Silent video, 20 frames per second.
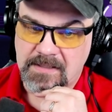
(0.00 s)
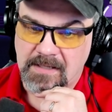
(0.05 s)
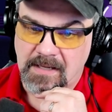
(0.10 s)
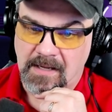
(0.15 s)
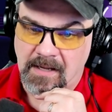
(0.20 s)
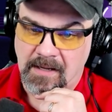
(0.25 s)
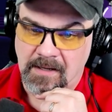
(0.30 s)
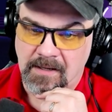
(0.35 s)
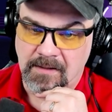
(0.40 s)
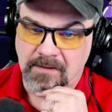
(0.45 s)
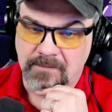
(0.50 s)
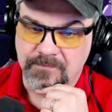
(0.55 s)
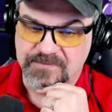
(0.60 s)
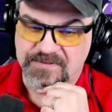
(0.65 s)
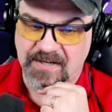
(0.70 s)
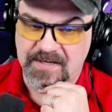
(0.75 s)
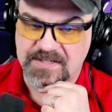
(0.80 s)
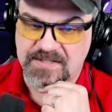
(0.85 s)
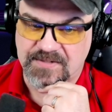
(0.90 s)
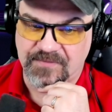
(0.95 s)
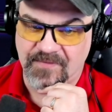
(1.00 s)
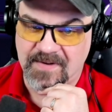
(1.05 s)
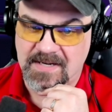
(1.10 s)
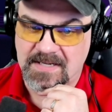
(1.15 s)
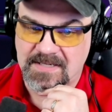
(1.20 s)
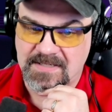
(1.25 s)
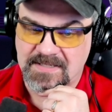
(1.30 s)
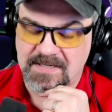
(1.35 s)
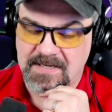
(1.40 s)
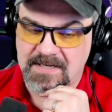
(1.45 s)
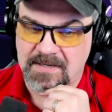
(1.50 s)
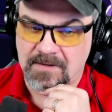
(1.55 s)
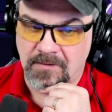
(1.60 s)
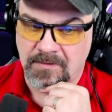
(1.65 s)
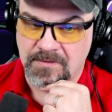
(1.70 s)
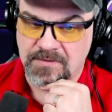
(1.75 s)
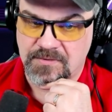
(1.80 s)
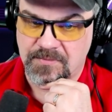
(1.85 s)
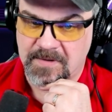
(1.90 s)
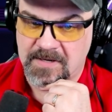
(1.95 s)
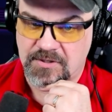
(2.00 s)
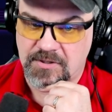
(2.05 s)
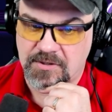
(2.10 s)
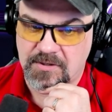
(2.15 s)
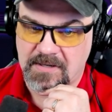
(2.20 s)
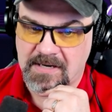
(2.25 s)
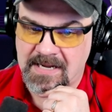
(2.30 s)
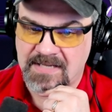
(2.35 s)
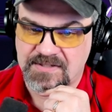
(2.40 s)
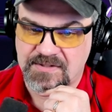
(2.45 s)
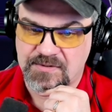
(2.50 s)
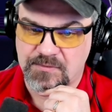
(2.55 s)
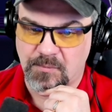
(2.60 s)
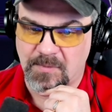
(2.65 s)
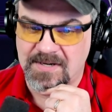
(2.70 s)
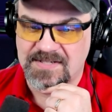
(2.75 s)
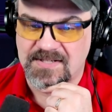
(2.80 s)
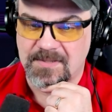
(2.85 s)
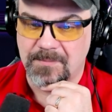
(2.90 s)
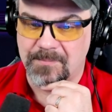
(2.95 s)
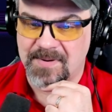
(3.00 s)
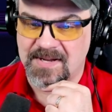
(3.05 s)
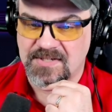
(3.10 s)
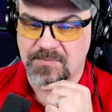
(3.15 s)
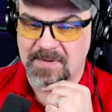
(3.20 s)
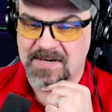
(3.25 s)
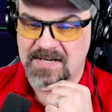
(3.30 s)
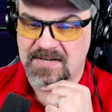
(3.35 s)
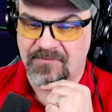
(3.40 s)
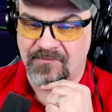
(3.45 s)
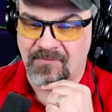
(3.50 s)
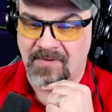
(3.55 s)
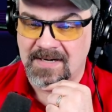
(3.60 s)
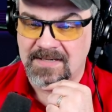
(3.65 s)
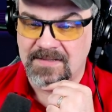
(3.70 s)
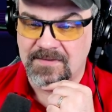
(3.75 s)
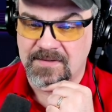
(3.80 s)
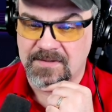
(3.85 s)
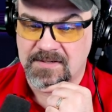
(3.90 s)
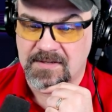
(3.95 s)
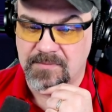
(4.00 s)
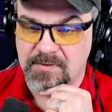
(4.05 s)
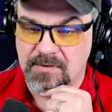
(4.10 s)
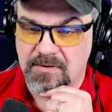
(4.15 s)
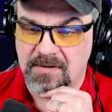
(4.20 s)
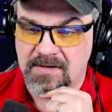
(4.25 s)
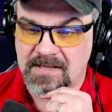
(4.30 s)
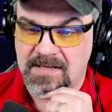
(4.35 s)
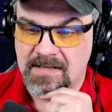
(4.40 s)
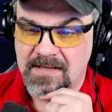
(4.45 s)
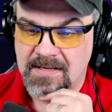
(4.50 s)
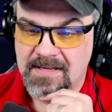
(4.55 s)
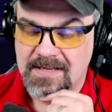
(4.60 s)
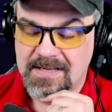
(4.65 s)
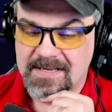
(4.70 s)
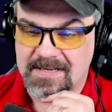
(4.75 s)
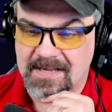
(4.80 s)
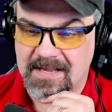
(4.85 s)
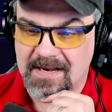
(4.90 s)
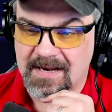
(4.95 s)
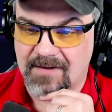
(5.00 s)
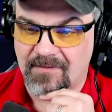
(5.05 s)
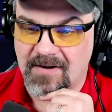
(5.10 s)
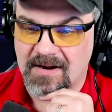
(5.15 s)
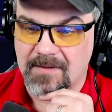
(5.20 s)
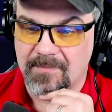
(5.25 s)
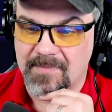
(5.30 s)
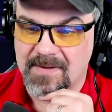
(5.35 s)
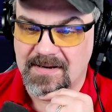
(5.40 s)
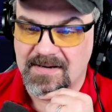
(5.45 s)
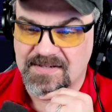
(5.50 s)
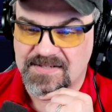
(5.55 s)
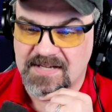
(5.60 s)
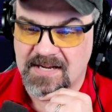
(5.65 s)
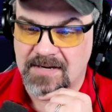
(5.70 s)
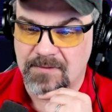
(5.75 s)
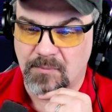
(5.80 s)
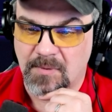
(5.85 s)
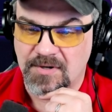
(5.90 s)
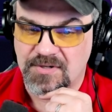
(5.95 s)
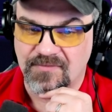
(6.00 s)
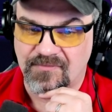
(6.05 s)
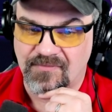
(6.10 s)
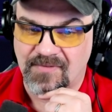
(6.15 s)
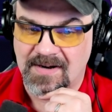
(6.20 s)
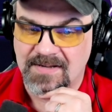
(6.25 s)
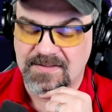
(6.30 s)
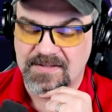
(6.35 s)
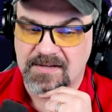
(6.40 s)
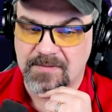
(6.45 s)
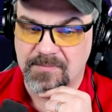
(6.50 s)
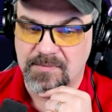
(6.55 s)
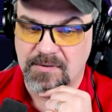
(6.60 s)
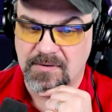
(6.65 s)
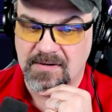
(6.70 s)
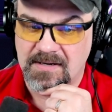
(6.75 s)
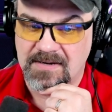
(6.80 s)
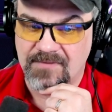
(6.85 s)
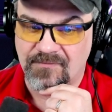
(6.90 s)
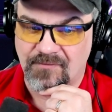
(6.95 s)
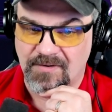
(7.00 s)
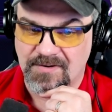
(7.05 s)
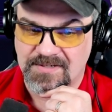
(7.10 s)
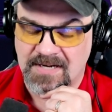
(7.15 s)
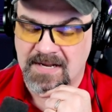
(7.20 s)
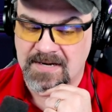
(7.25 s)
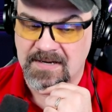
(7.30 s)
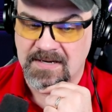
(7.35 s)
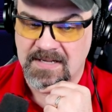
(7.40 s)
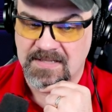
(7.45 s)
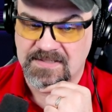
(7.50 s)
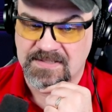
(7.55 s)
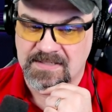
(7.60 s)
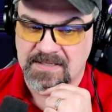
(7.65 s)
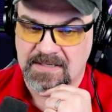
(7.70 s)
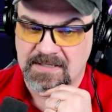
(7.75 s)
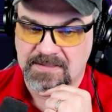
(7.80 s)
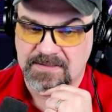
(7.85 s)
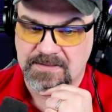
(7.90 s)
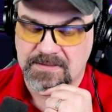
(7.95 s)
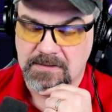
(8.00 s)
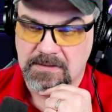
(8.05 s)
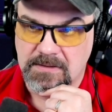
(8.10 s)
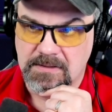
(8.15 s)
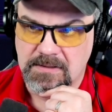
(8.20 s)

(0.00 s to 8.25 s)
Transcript: um, Tice VDD on Twitch asks, "What is the best way to find the community? Can I recommend a site where to find the community for .NET 6?"